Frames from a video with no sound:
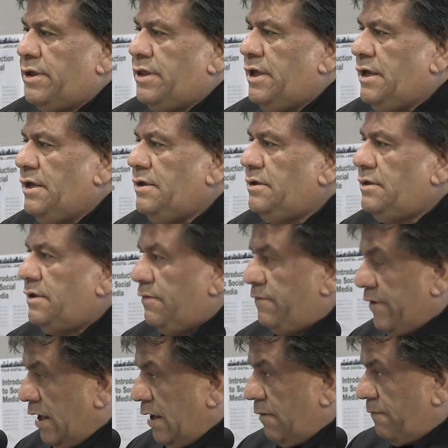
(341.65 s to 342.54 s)
they
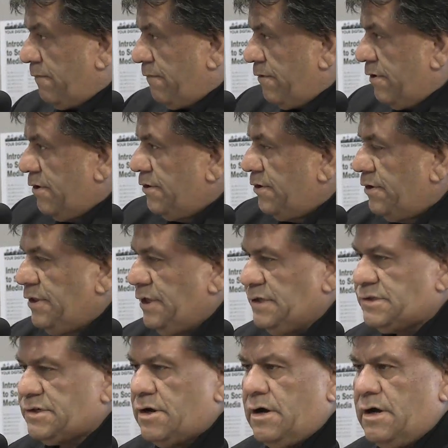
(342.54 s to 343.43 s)
develop further
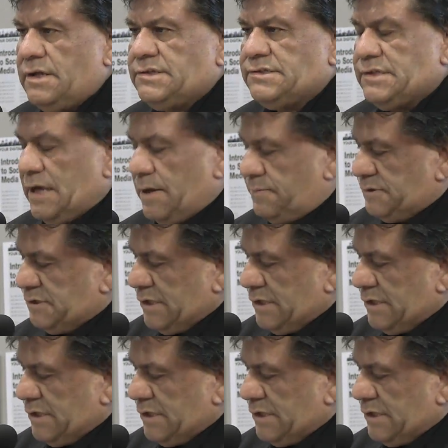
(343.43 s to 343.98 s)
these concepts